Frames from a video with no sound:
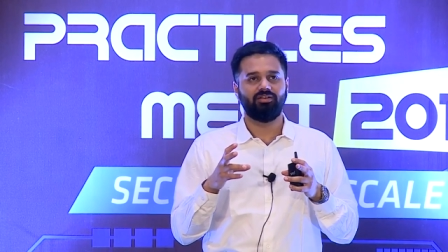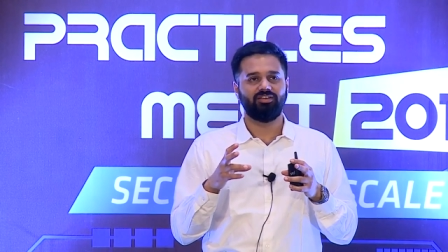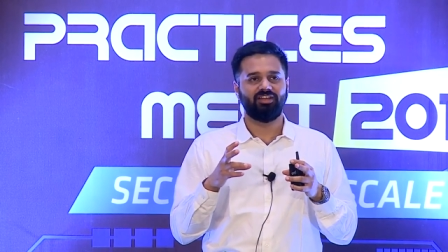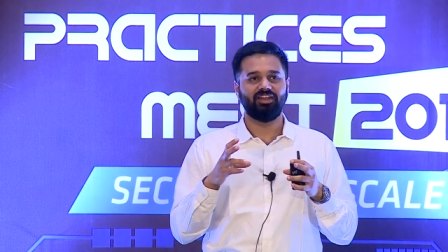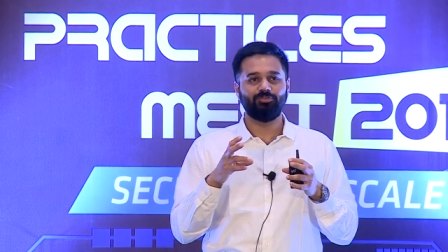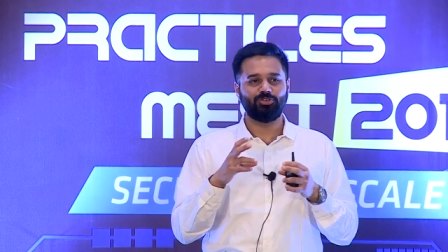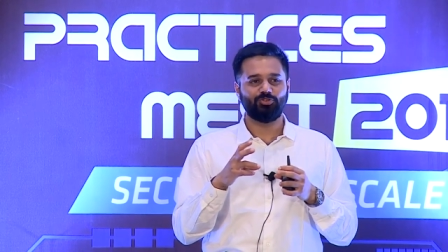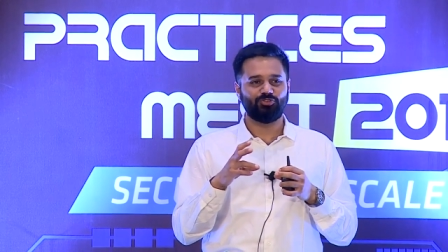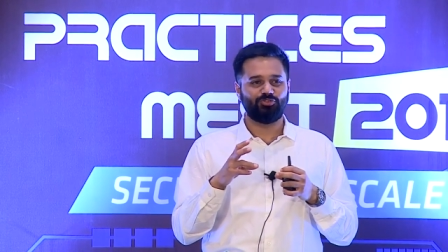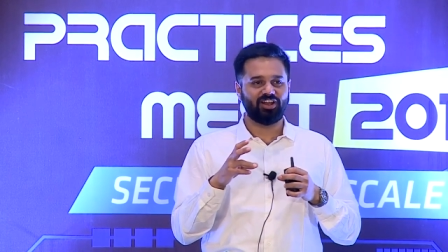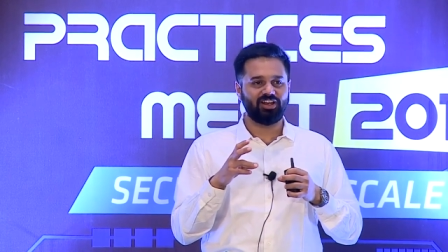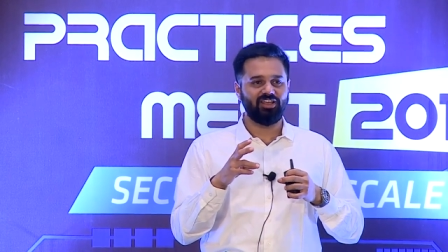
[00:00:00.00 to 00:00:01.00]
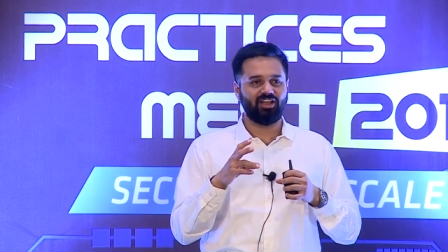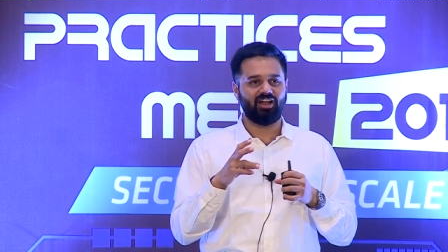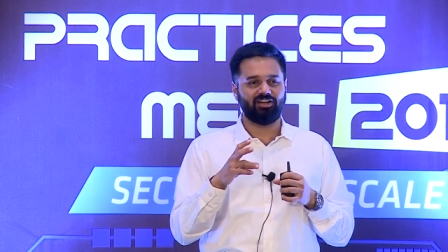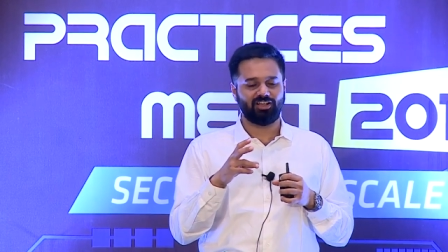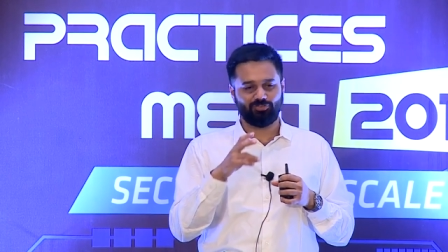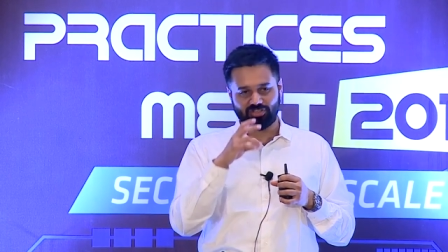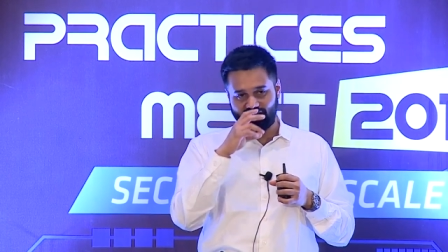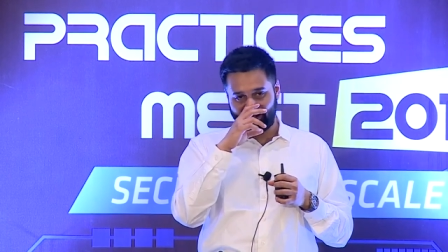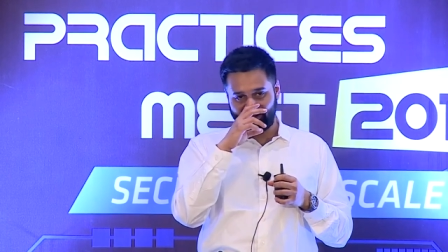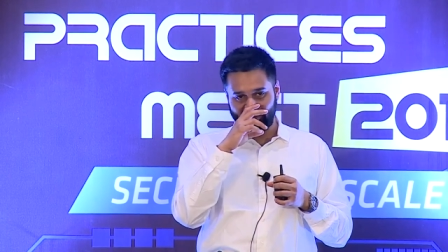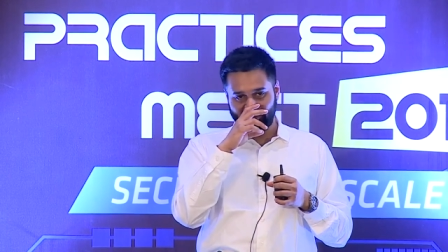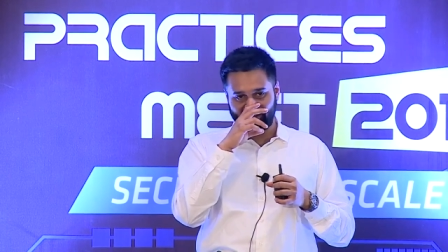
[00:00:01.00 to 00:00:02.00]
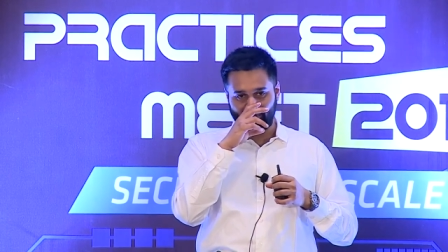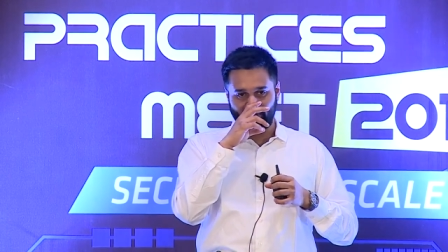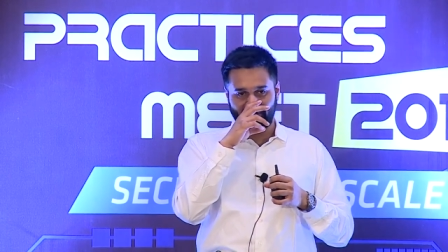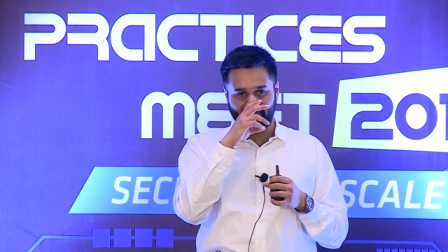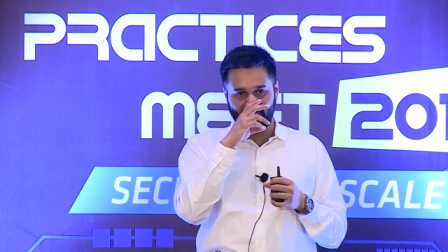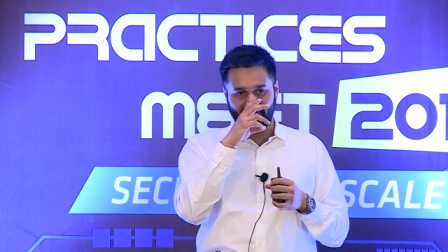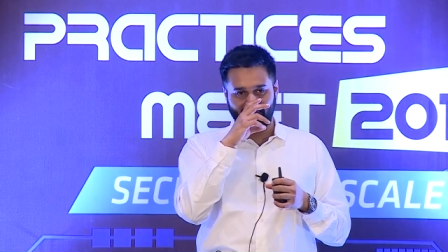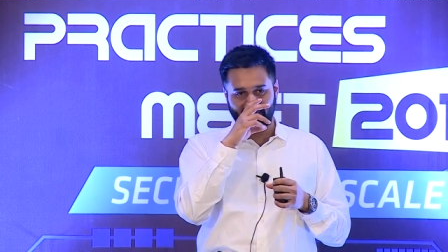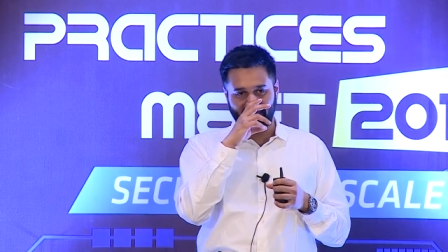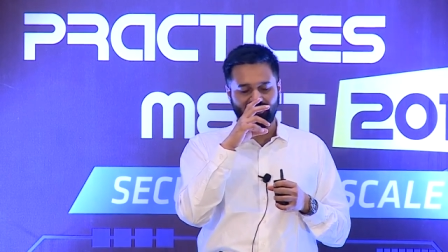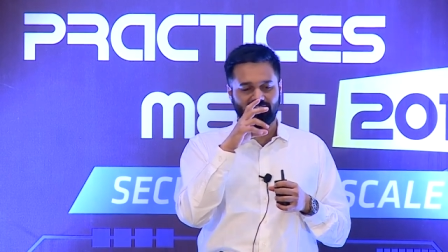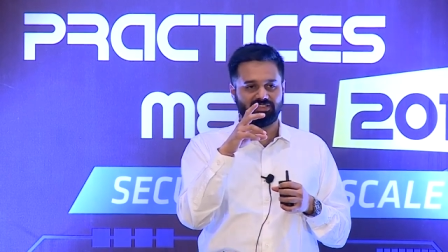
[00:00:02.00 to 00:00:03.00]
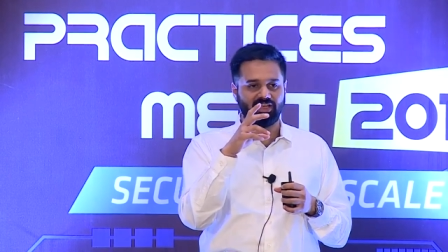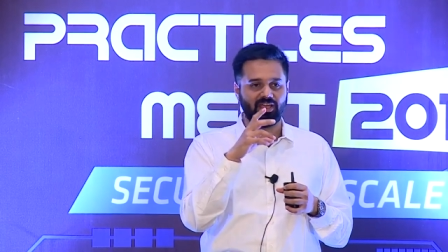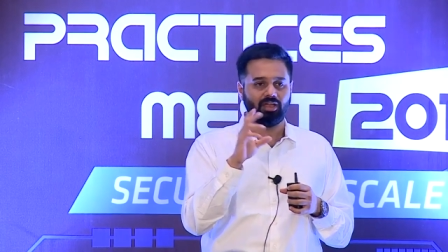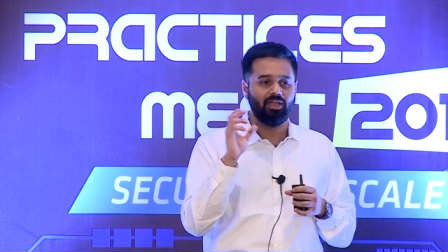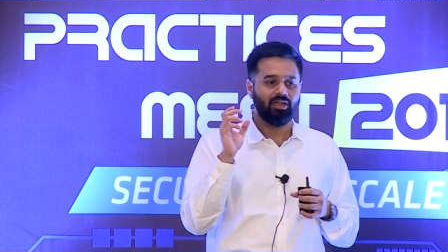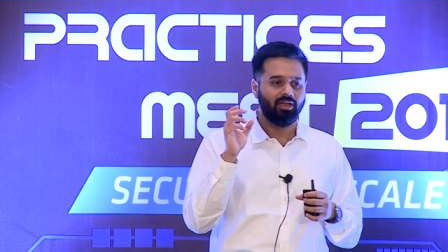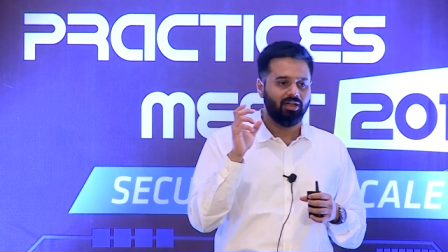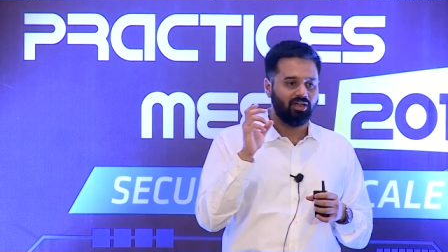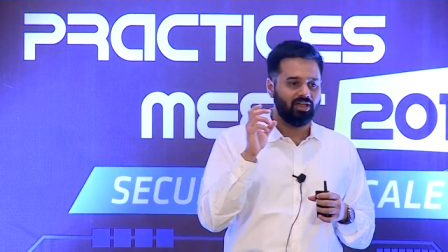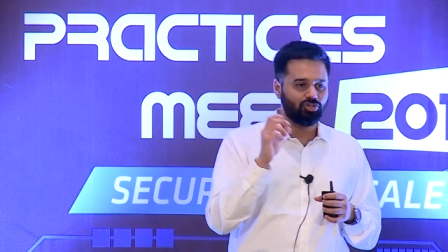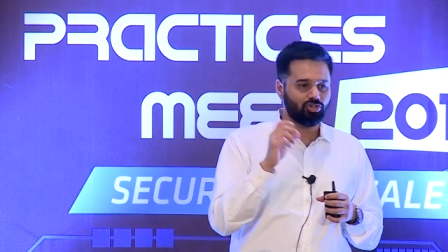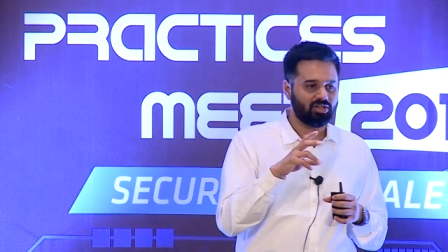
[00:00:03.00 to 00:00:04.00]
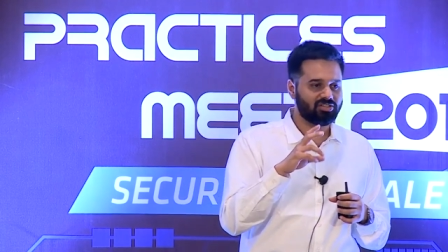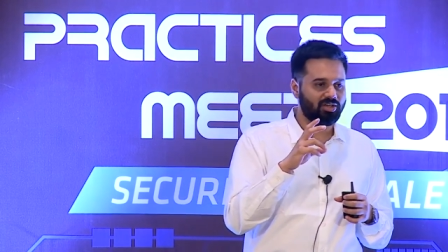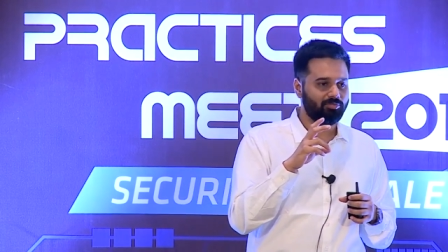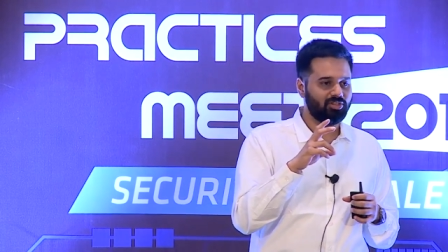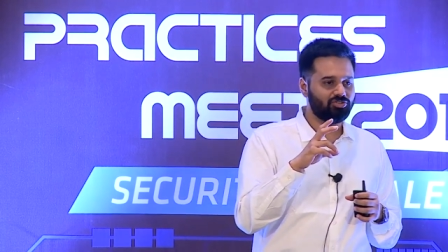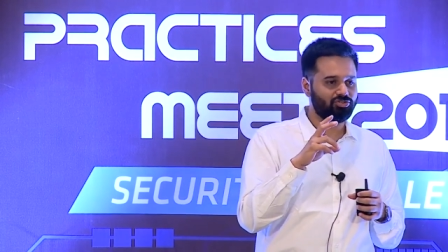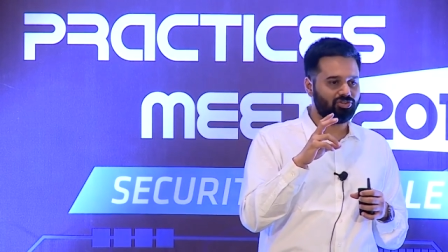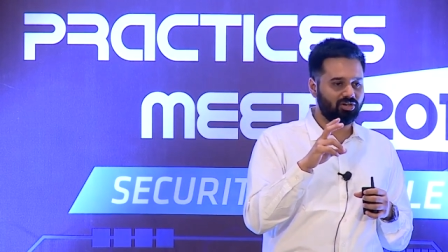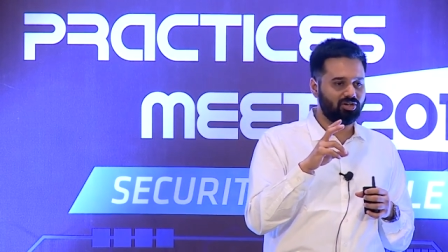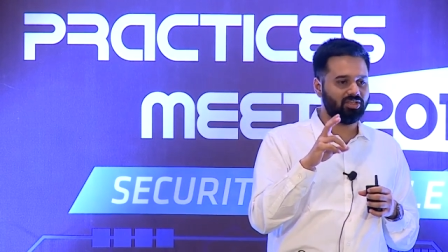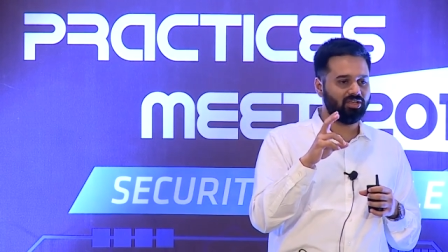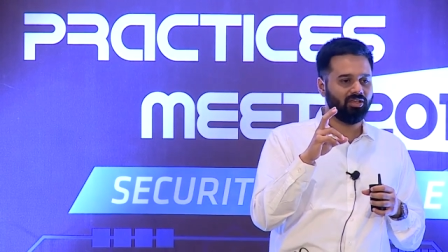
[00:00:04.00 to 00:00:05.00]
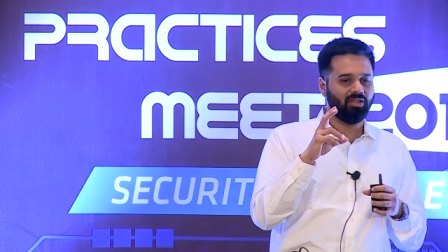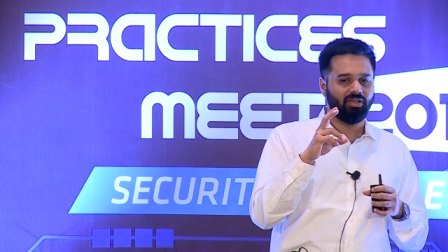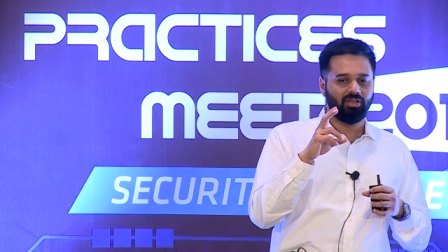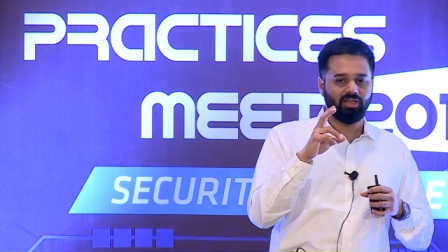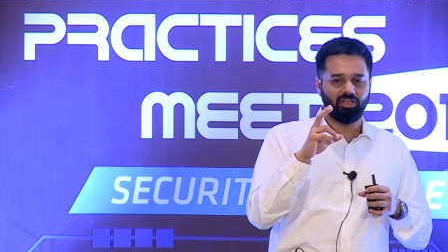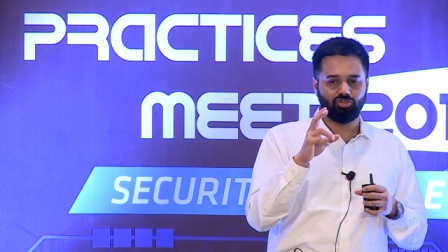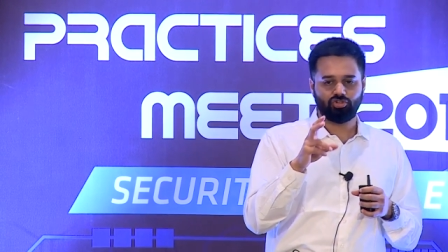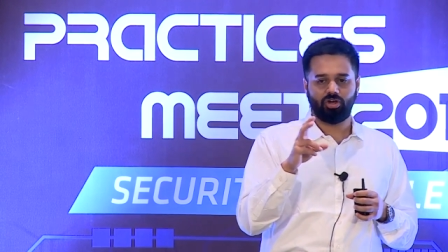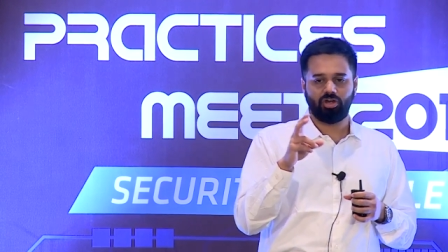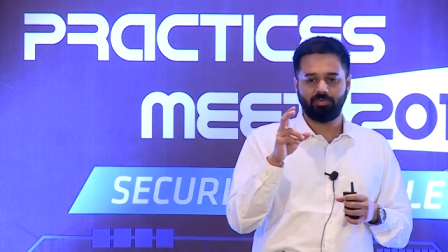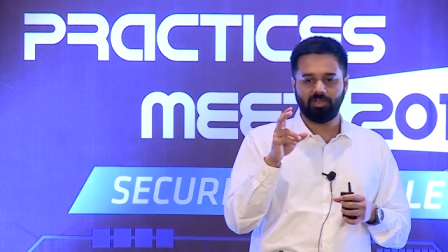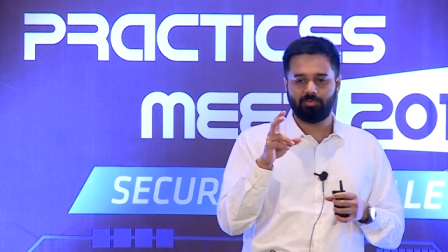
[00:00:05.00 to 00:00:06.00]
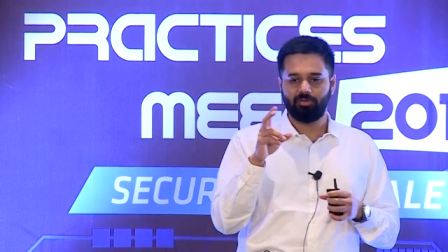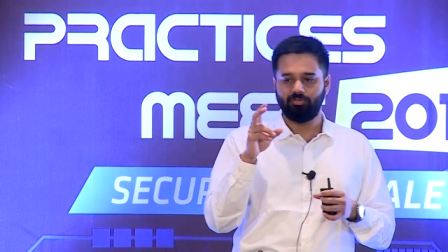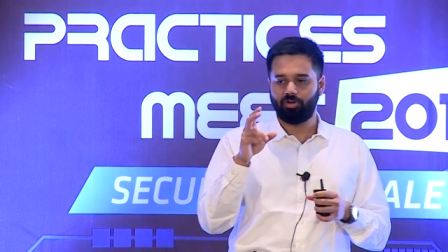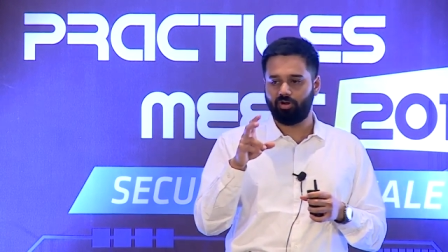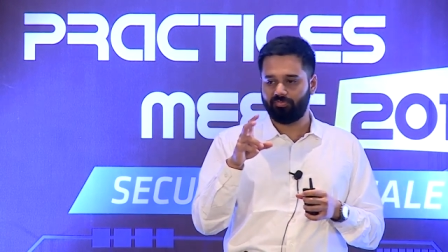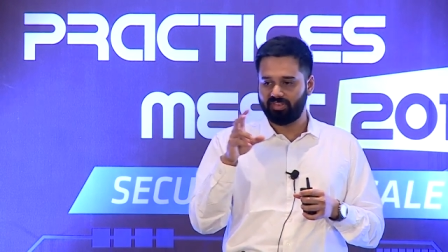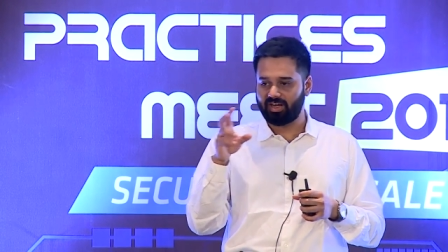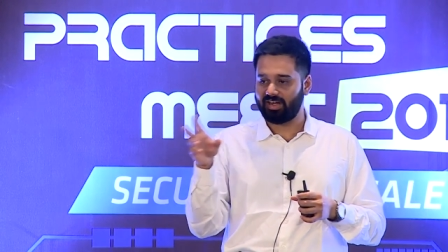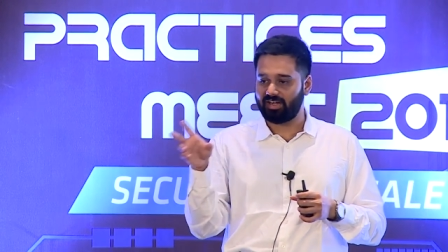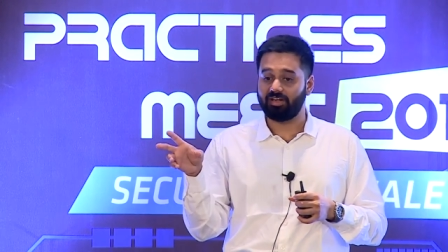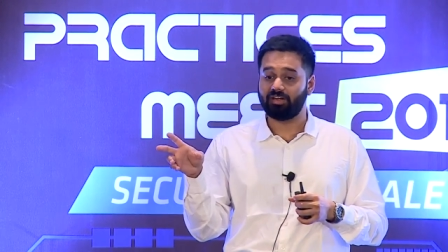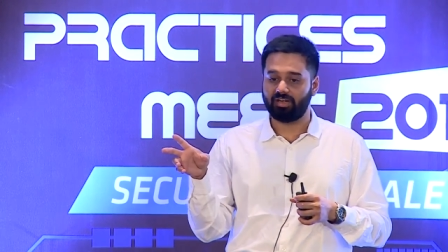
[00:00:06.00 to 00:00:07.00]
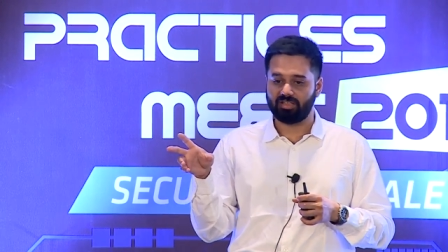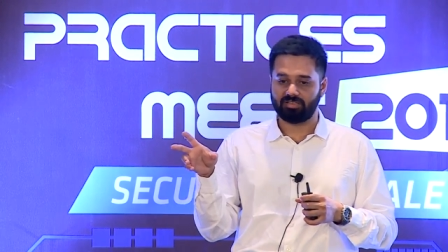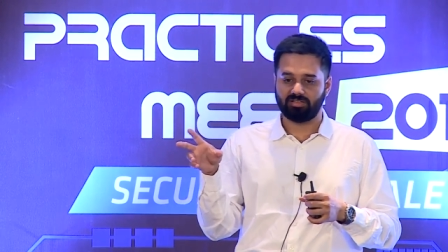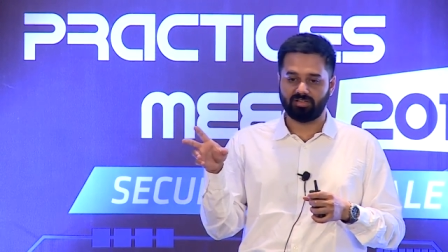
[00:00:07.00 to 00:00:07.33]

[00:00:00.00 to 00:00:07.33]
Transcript: there was a funny article which I read recently where the person is saying insurance companies should really insure people of their identities,